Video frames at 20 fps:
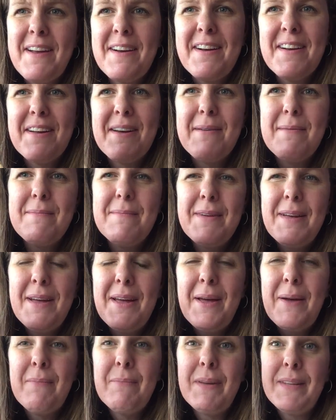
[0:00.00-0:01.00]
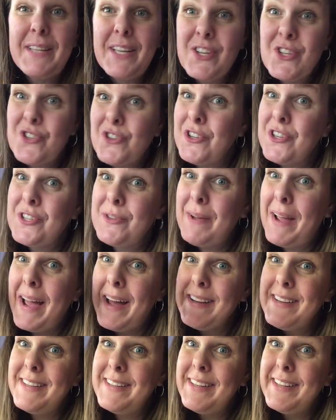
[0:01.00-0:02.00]
on them, but they sure do
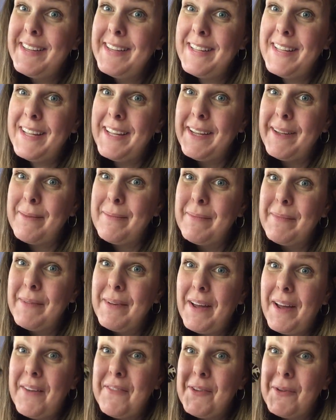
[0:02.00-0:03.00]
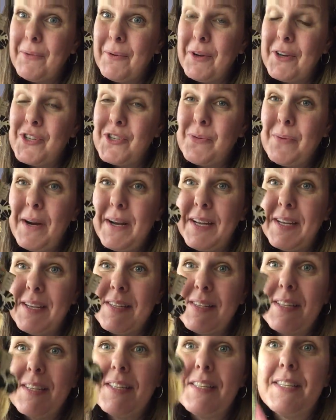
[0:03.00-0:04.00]
add to the theme of the Roaring
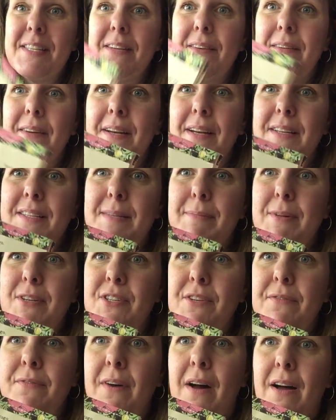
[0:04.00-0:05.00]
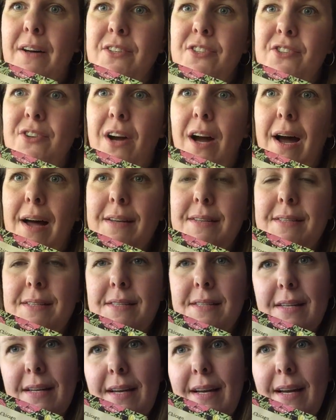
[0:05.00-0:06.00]
Twenties, considering it's a bunch of
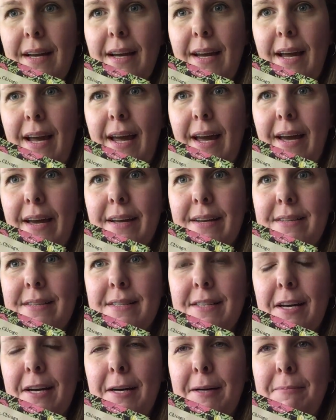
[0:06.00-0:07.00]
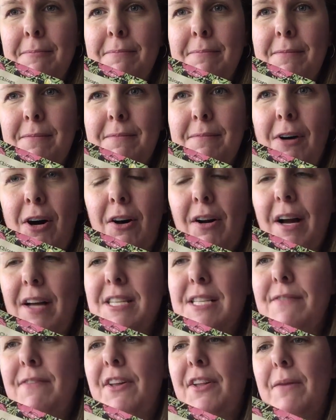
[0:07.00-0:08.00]
foxtrots and all
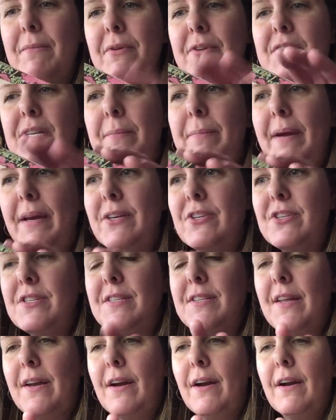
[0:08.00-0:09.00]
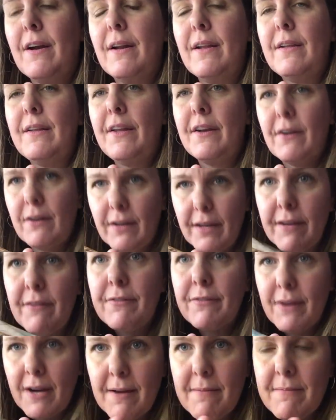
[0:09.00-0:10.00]
kinds of other music pages that are literally
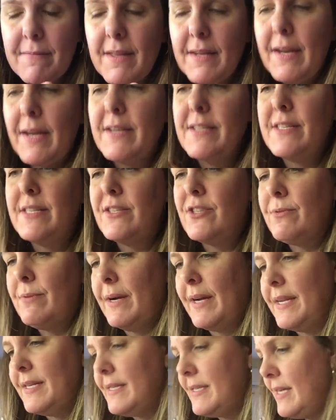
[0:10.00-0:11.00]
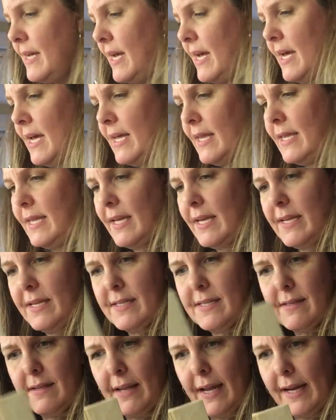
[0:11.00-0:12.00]
from the 1920s.
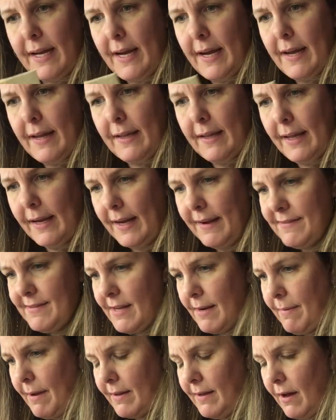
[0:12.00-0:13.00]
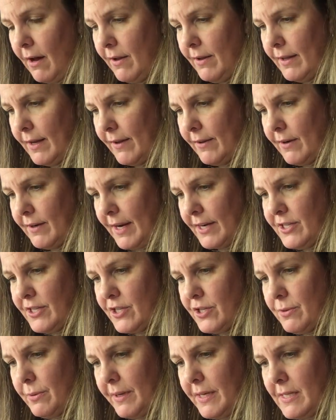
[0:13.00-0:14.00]
These, like I've said about all the other
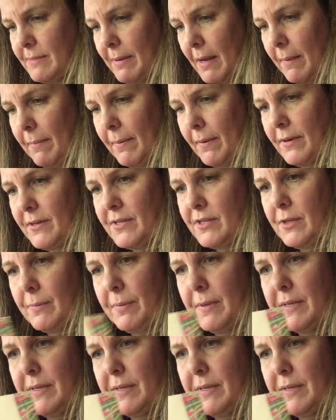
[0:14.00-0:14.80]
1920s paper, are super